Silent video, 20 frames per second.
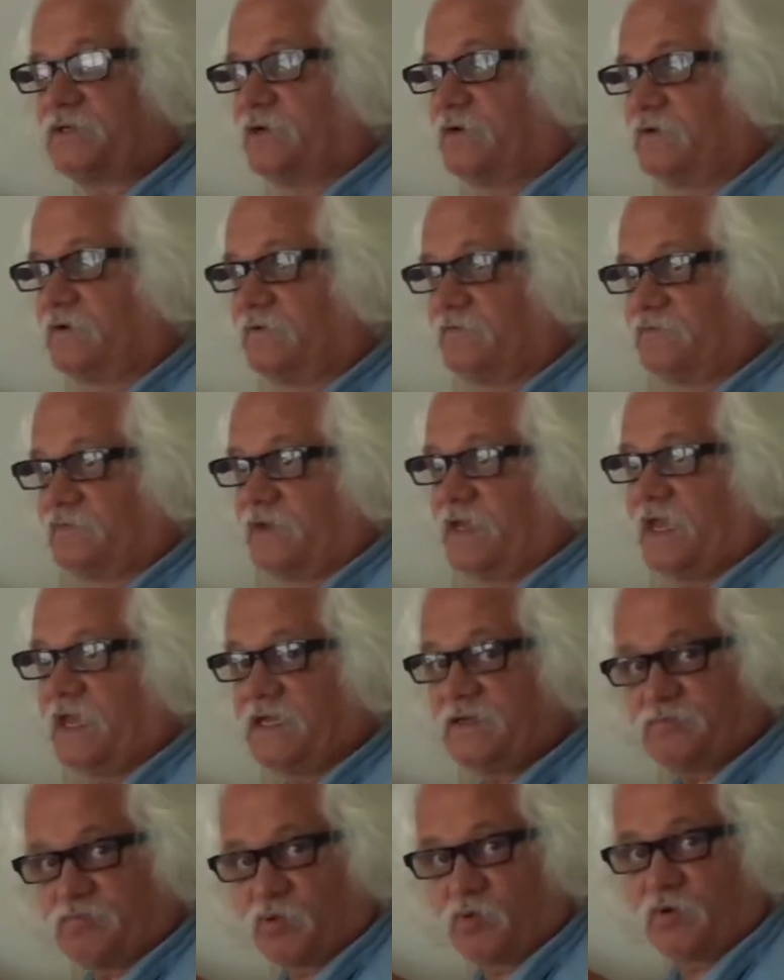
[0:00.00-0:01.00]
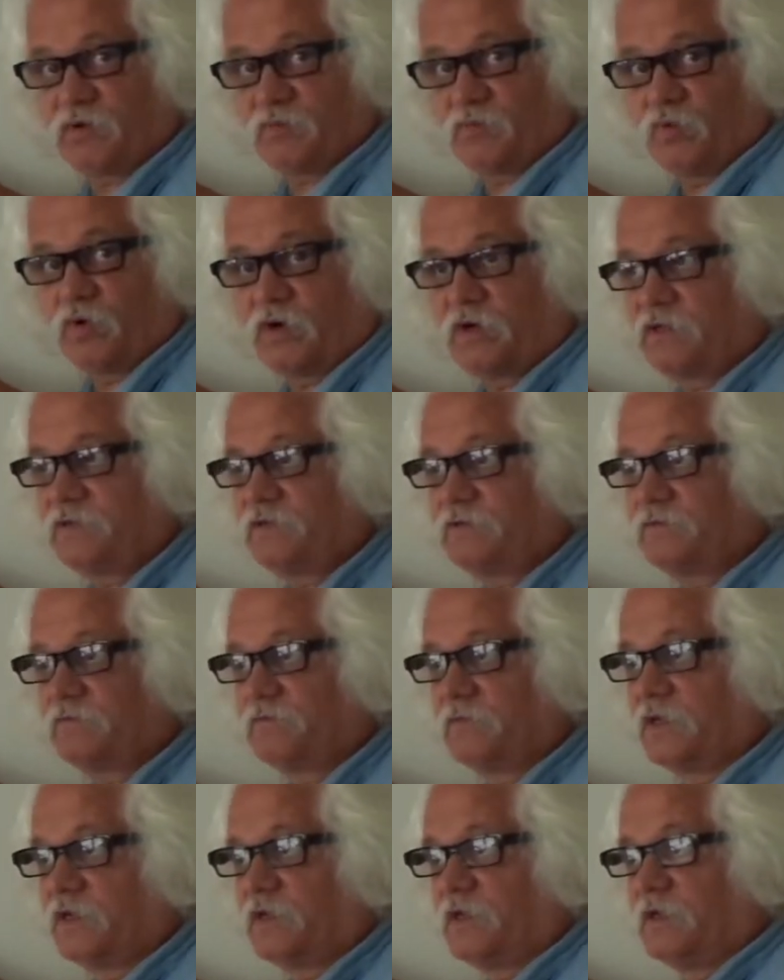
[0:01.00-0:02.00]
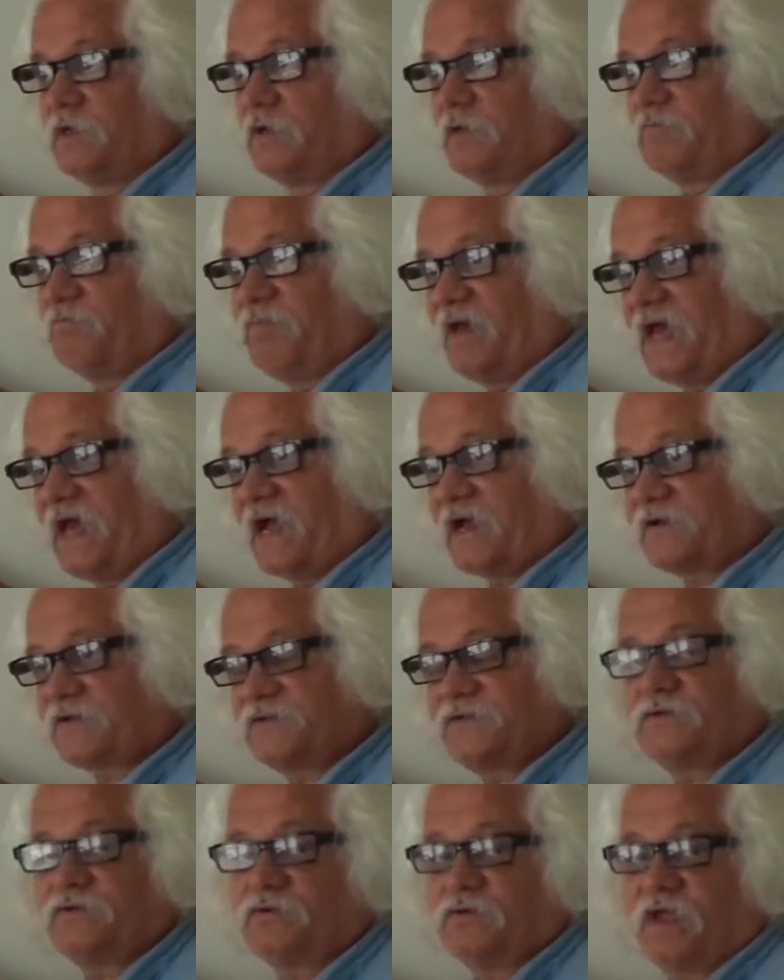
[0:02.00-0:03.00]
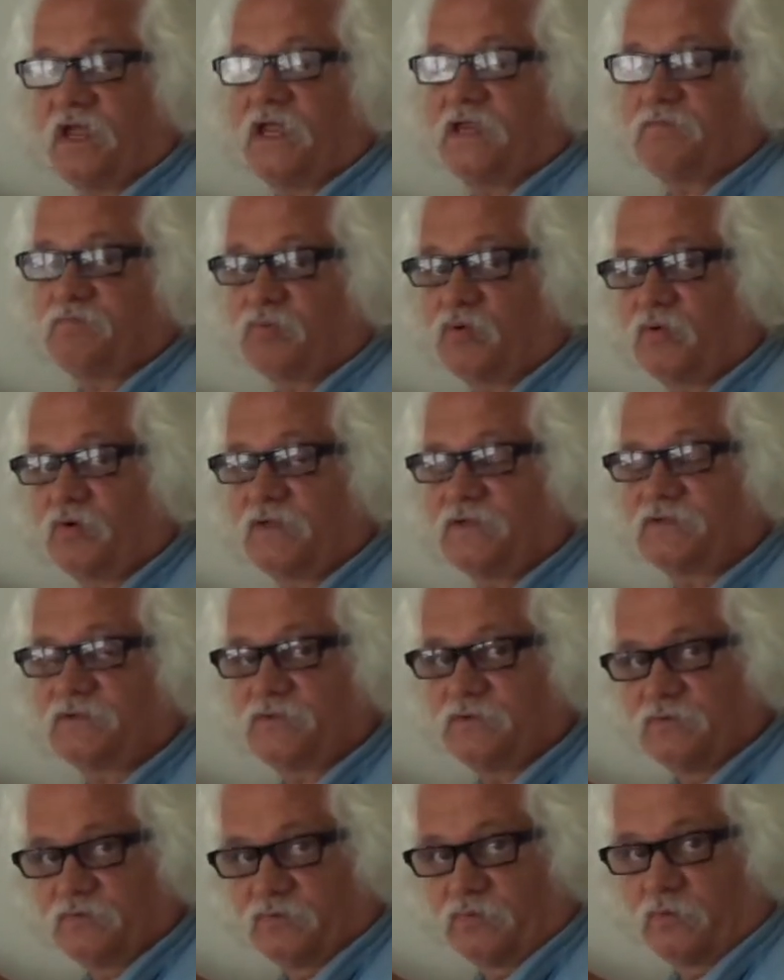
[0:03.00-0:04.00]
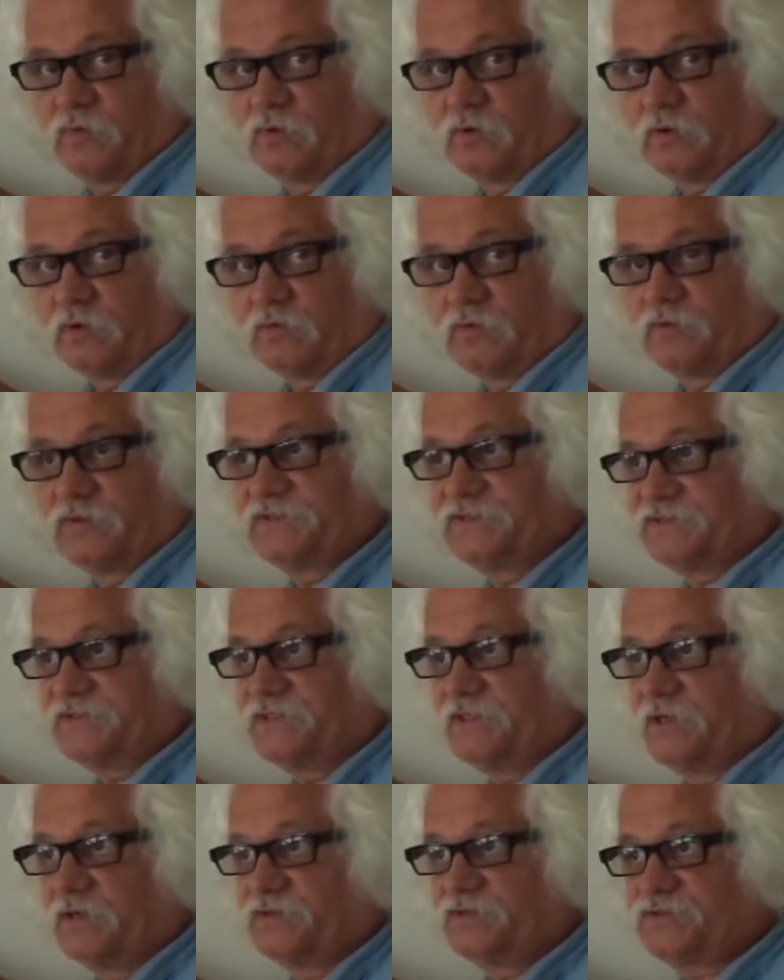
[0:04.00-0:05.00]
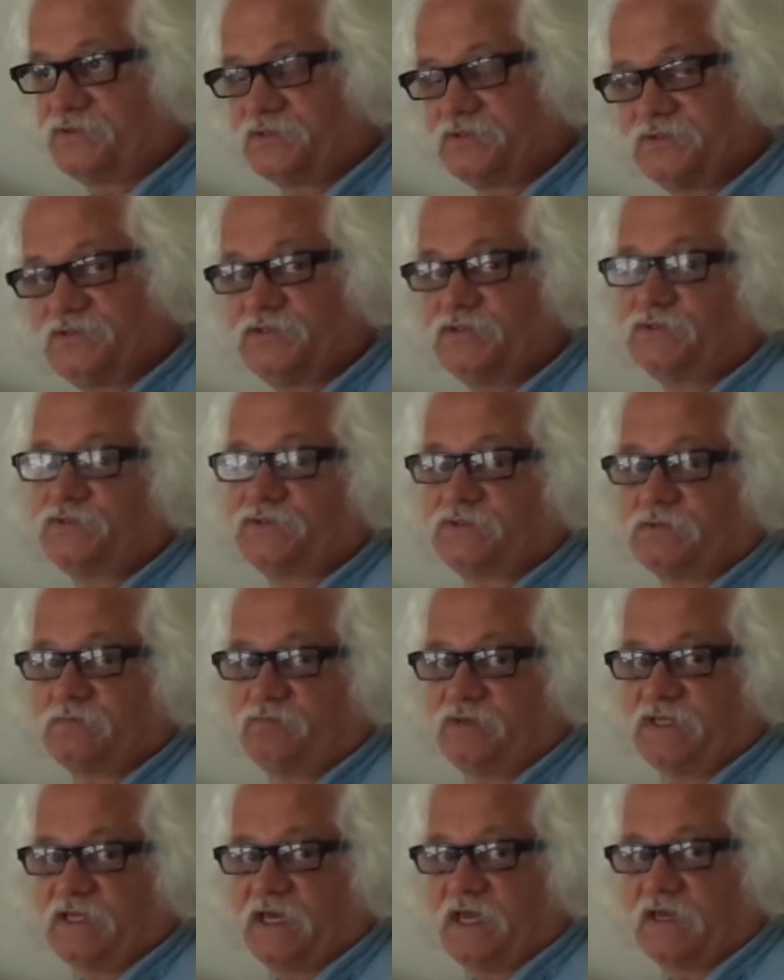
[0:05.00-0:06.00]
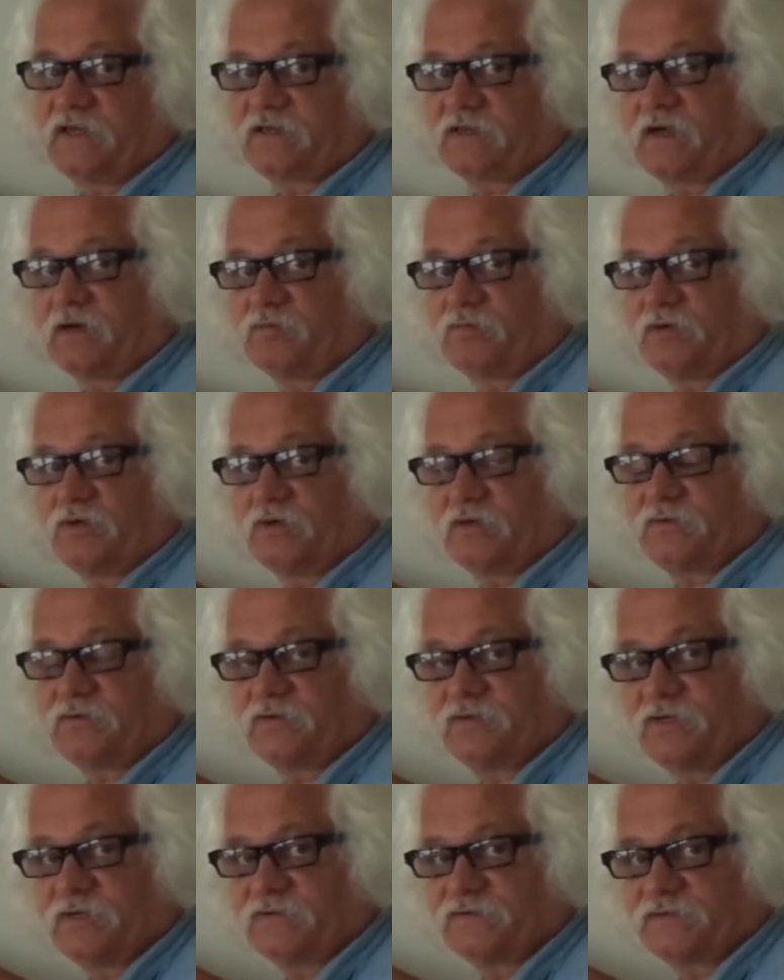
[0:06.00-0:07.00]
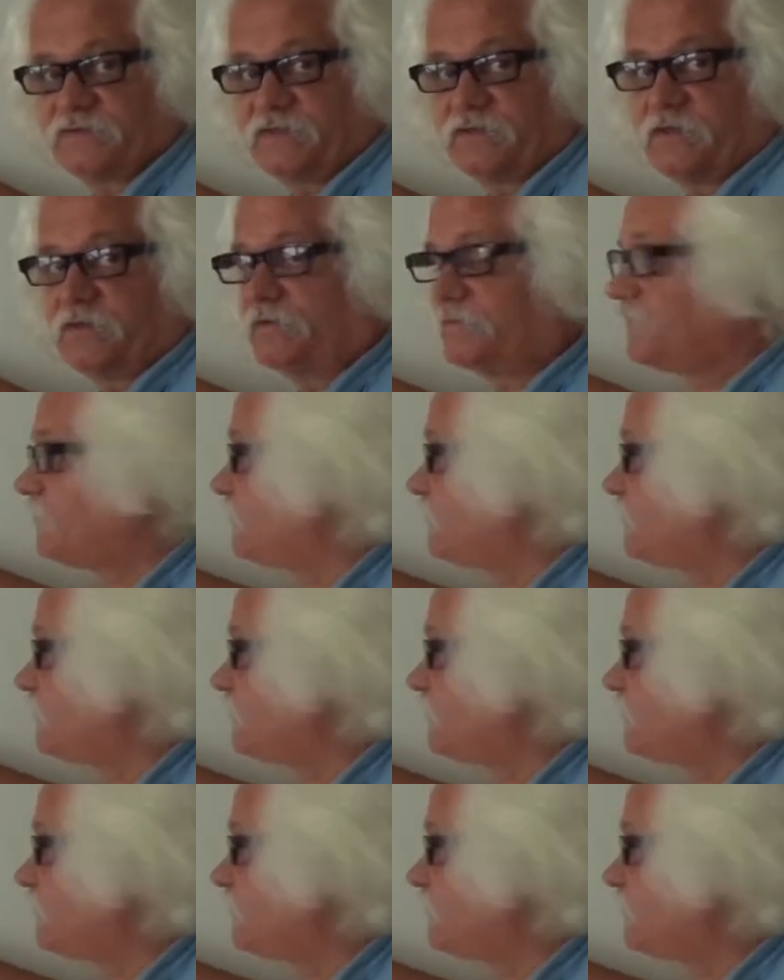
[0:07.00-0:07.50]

of 8.1 back to 8.24, which the oceans used to be at a couple hundred years ago.